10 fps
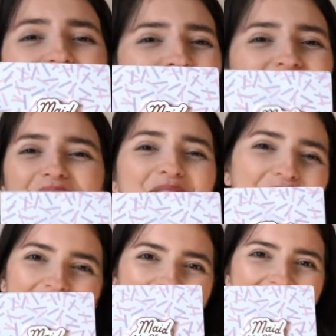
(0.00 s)
So
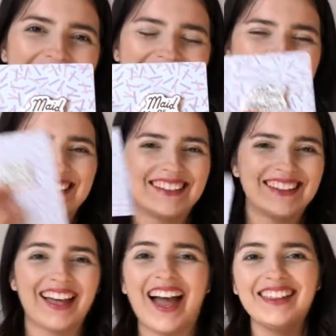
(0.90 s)
perfect.
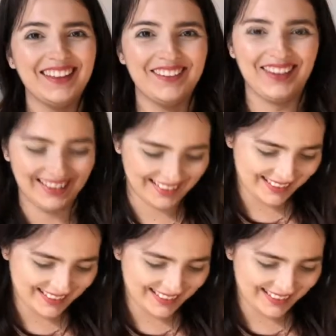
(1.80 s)
I love it.